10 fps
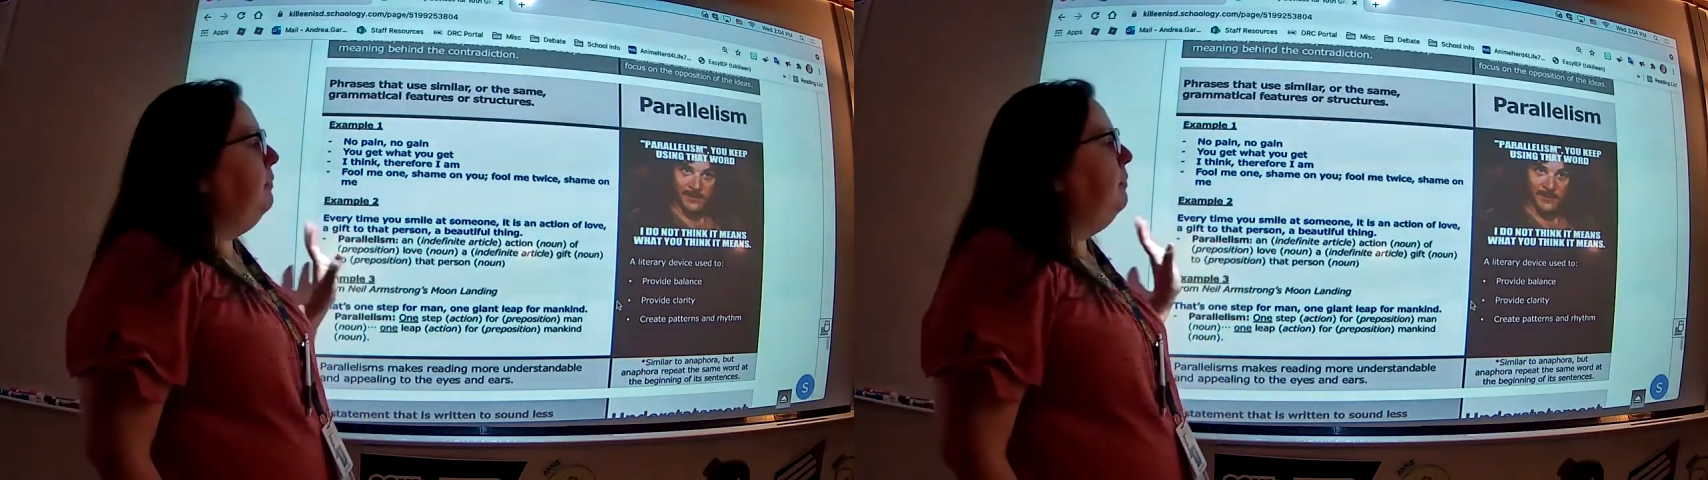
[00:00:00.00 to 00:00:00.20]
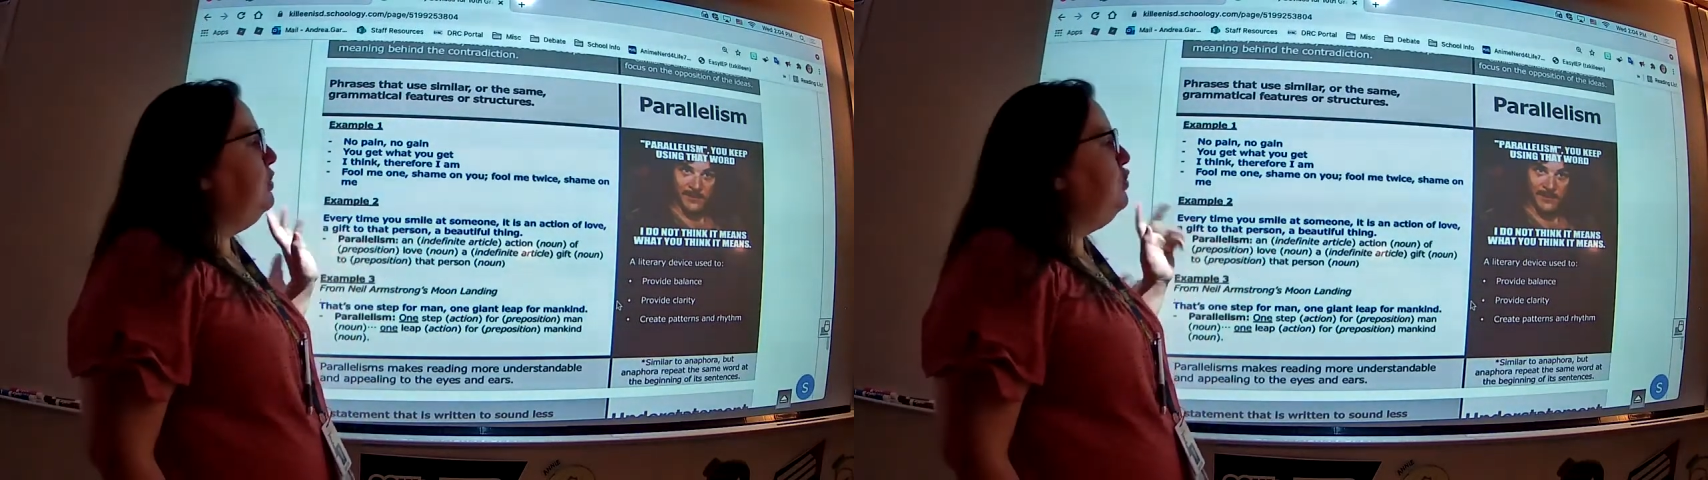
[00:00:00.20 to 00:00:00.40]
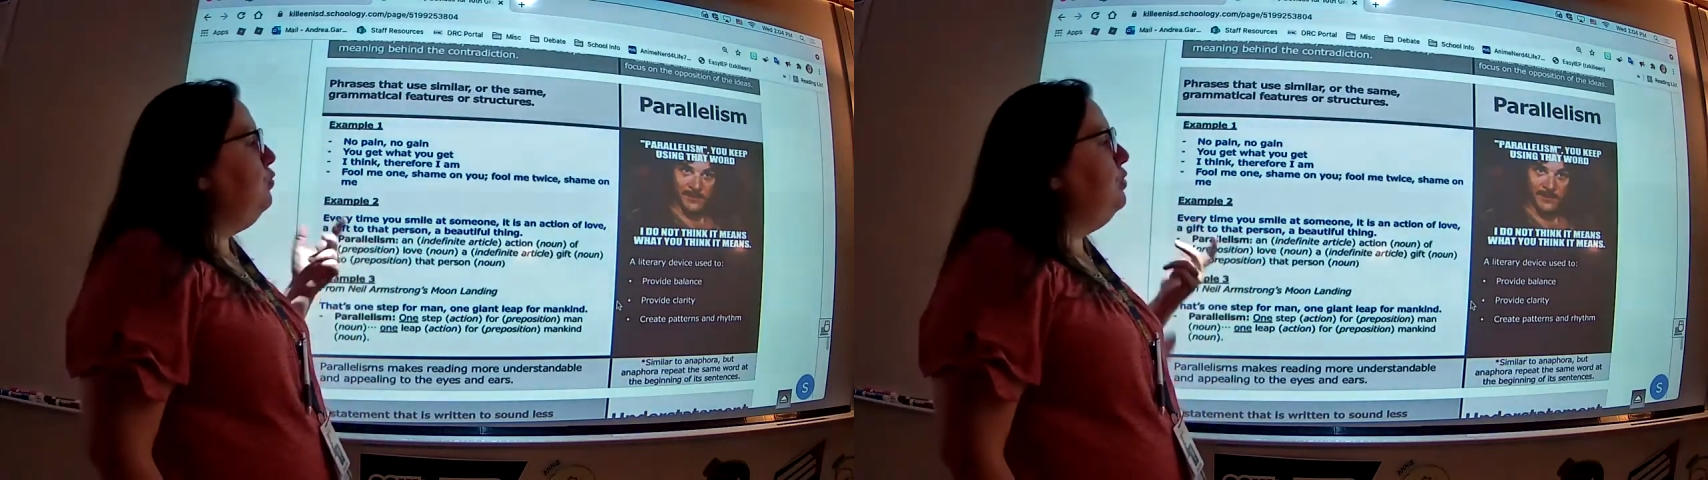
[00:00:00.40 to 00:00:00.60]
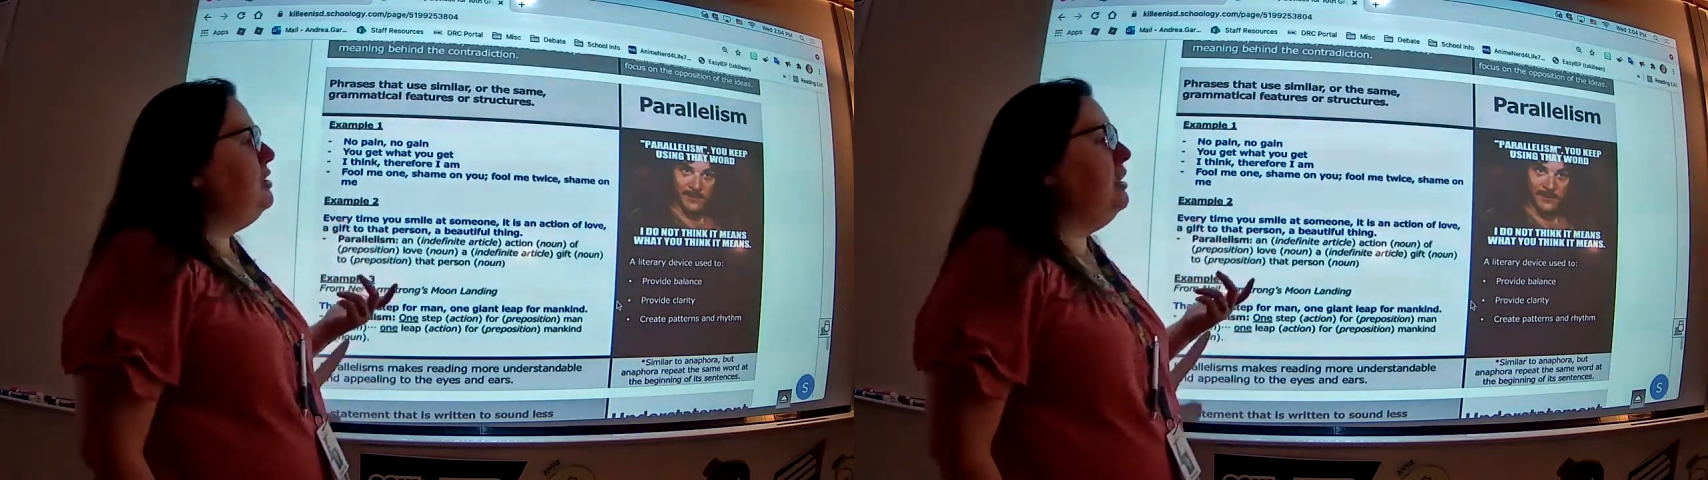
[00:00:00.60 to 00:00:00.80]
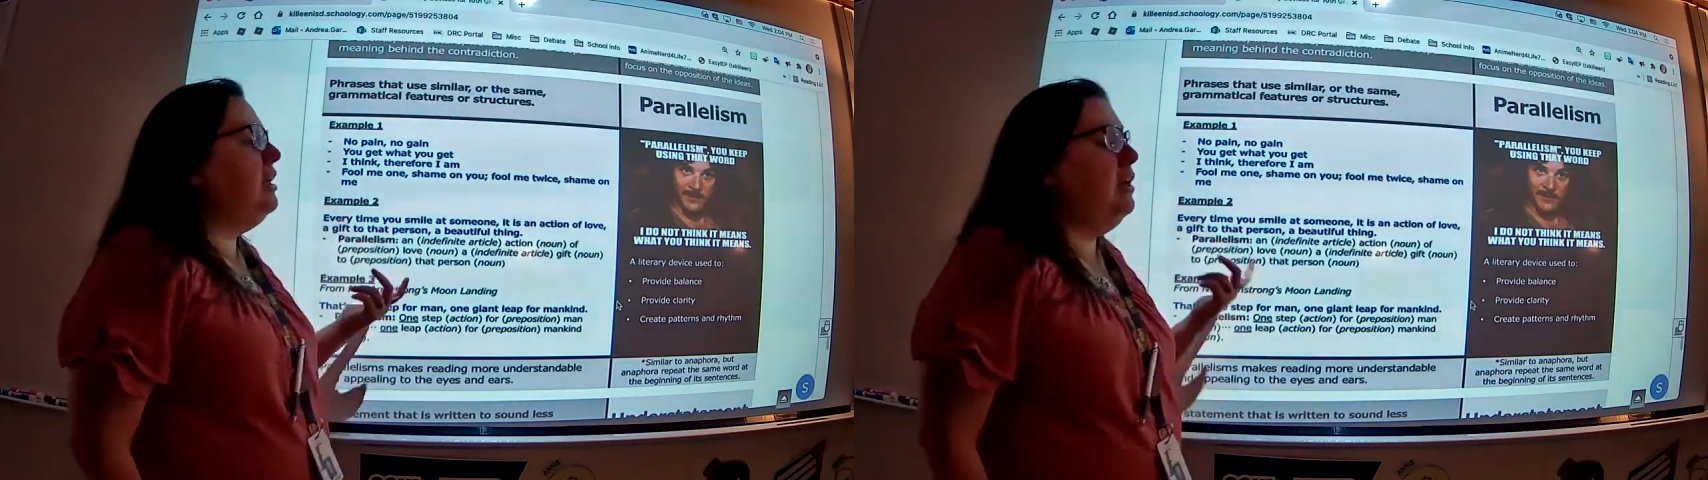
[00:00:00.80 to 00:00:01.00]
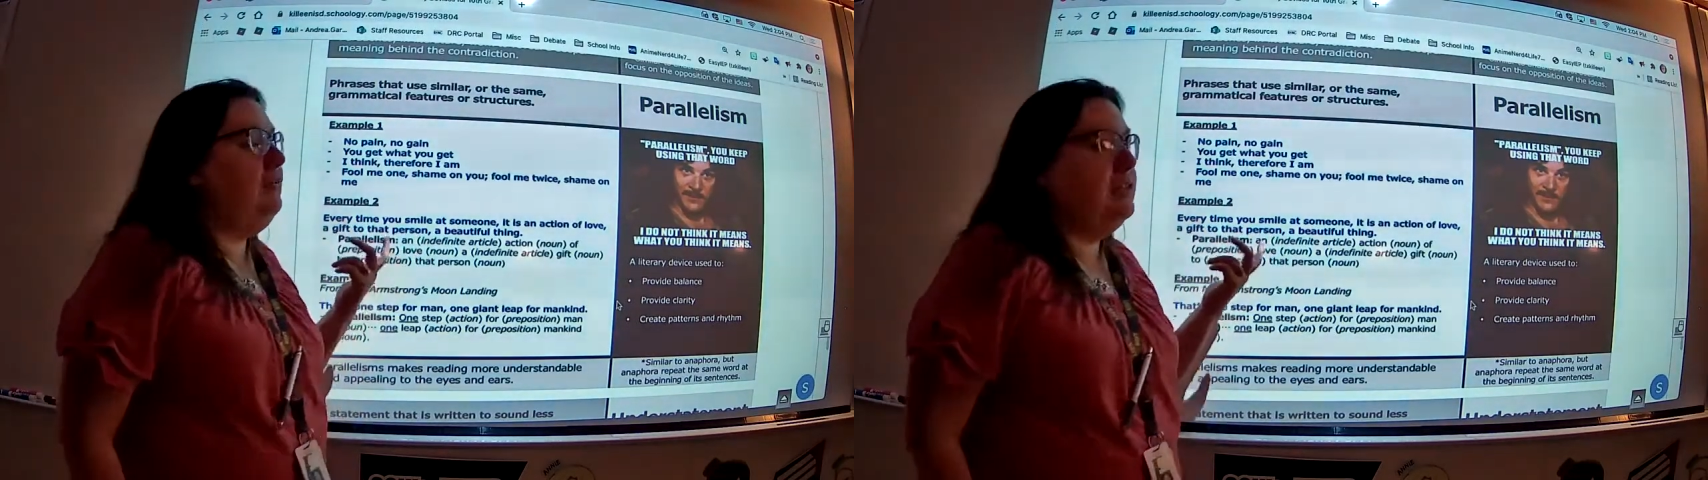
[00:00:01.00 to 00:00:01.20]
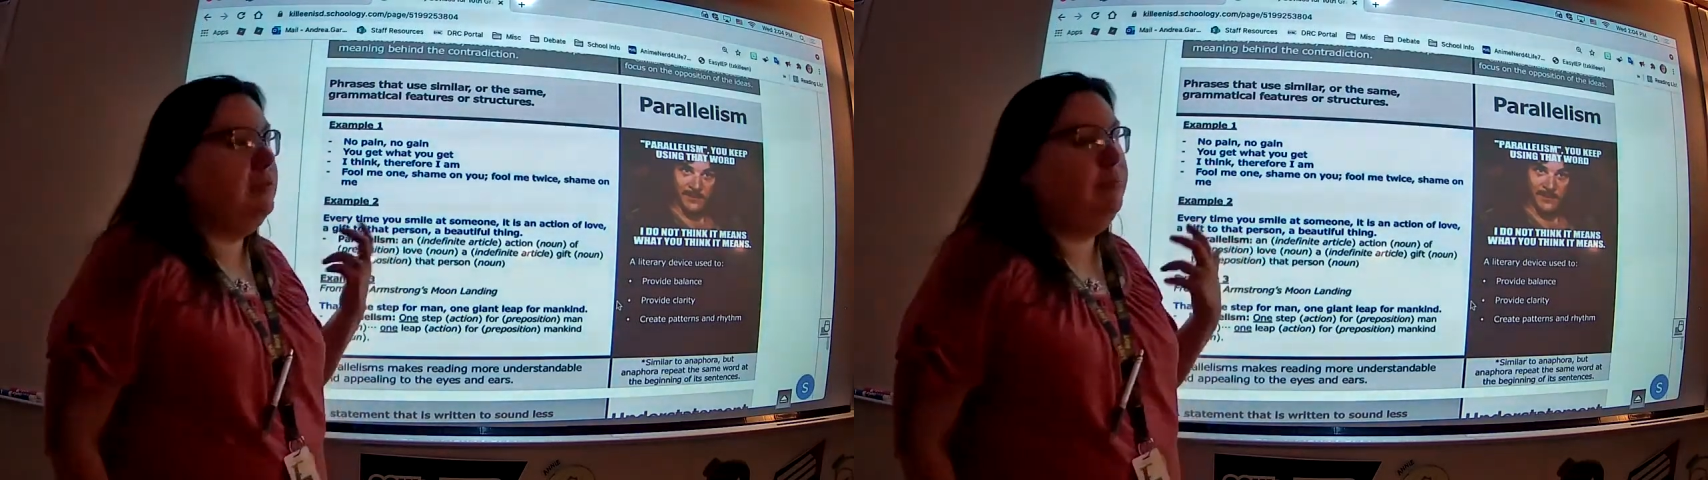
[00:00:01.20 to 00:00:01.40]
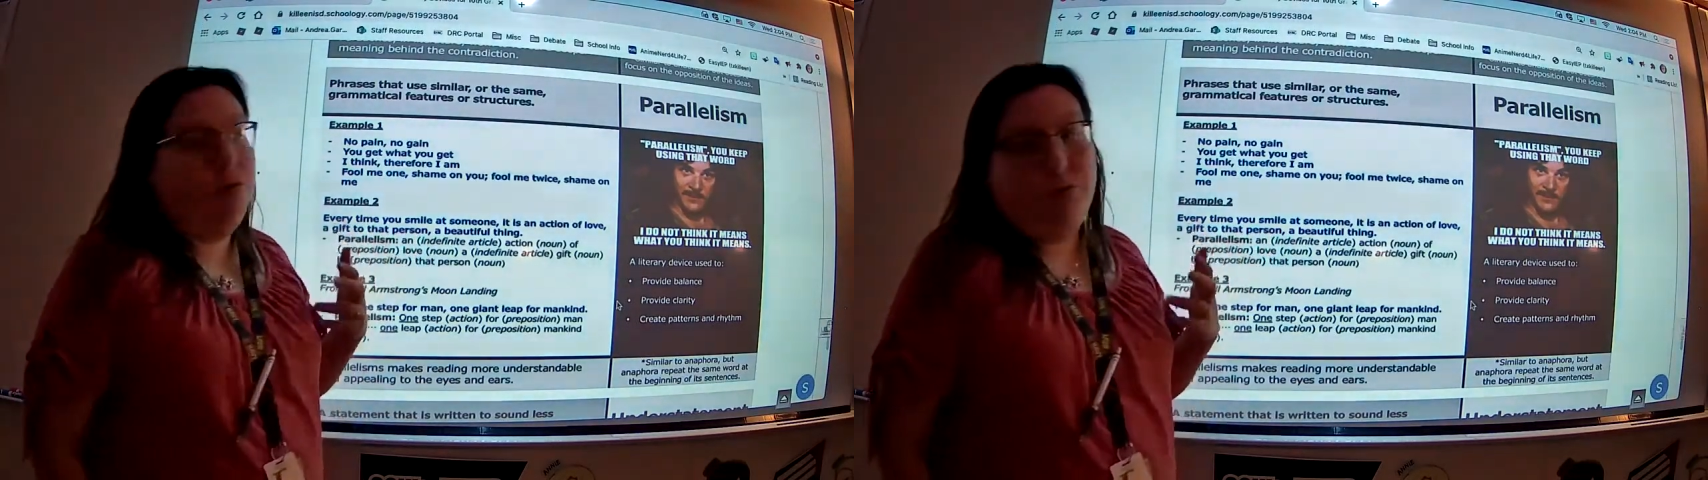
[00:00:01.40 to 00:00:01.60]
but you will see a lot of this
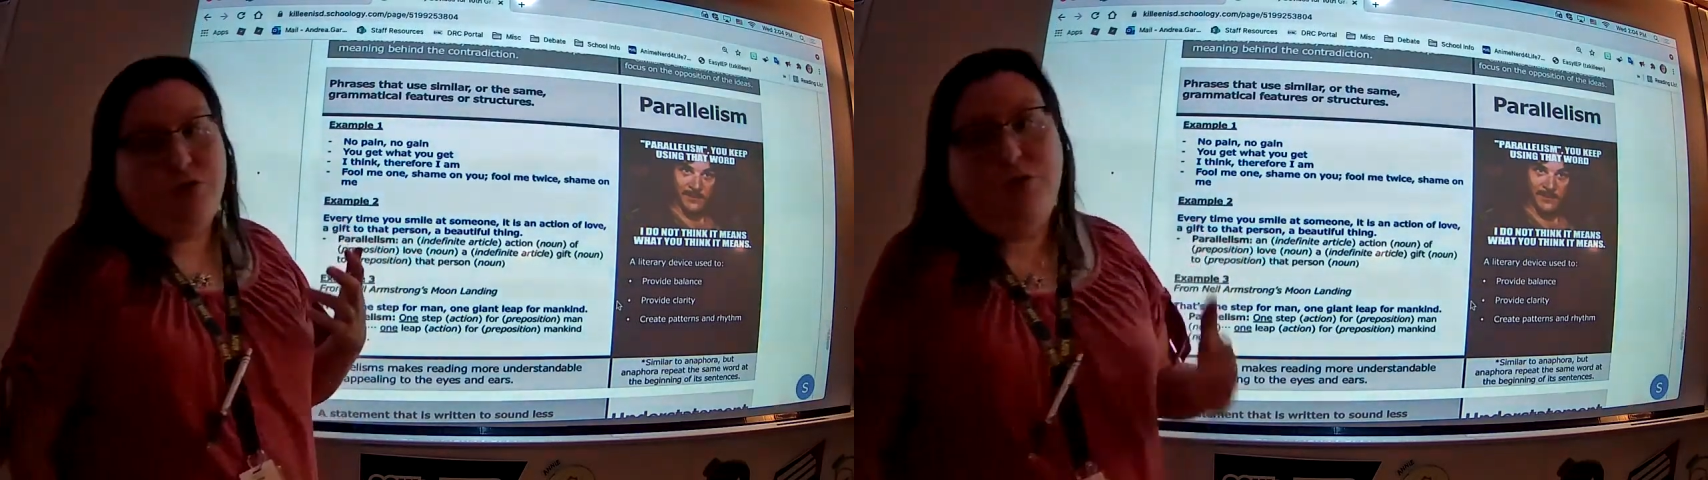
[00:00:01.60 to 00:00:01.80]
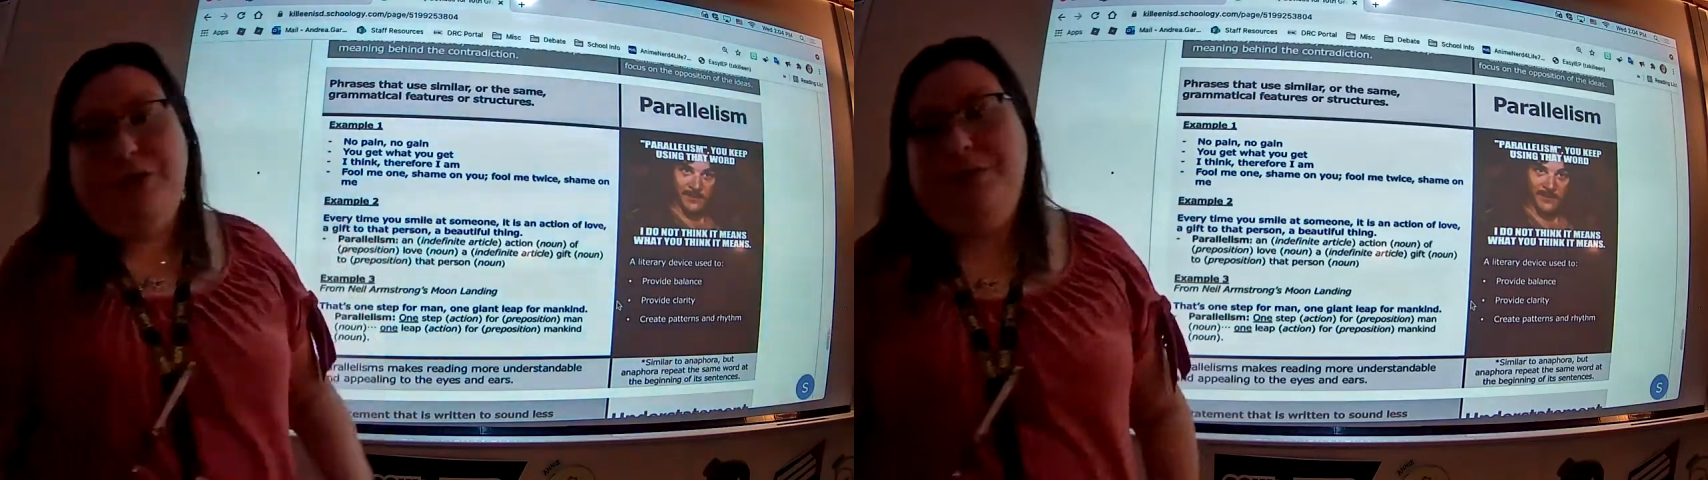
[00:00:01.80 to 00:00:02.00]
in poetry,